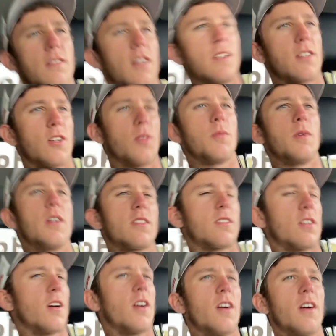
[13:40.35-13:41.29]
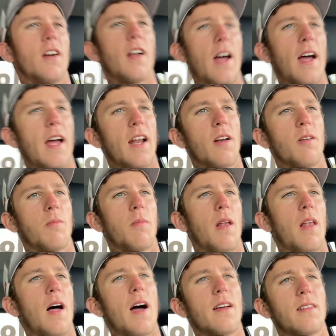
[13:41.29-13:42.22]
I told him, "Yes, sir." And I handed him my
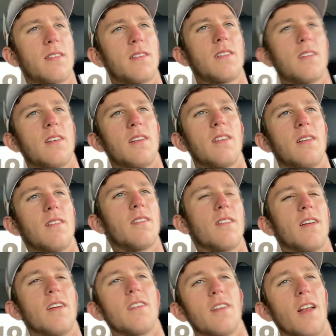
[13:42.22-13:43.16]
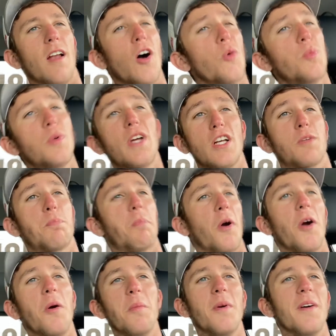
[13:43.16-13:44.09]
license. He said, "I hope you got your
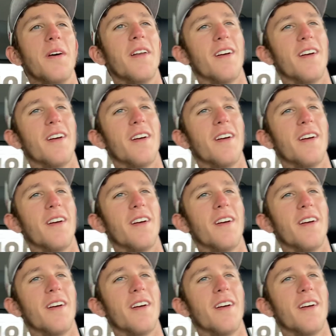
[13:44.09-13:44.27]
permit."